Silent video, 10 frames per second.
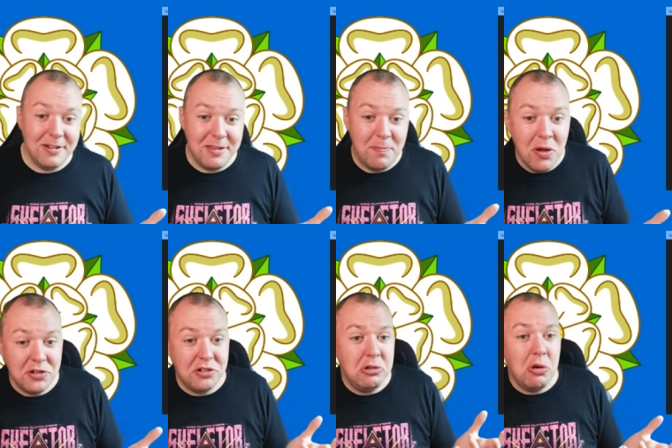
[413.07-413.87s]
the
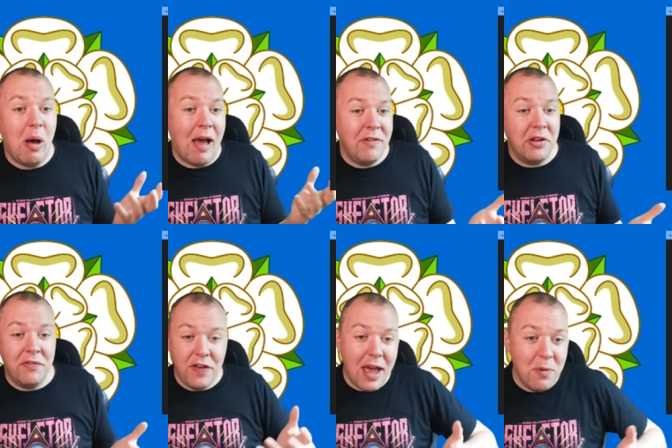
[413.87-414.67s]
person who you're having an
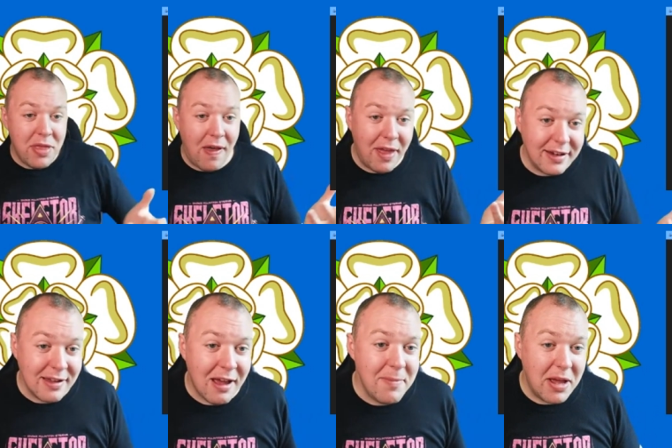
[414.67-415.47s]
affair with at that
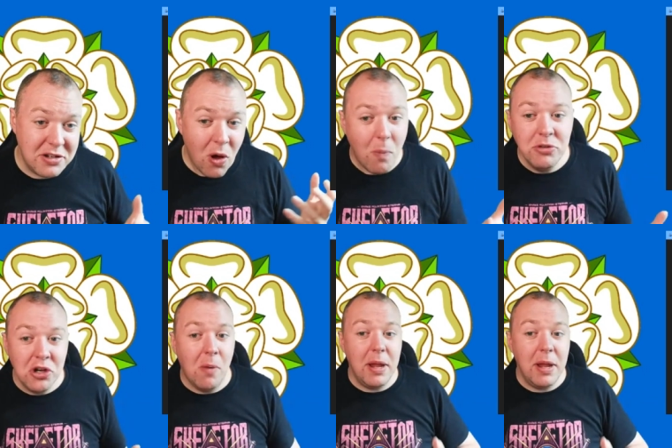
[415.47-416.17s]
time a top job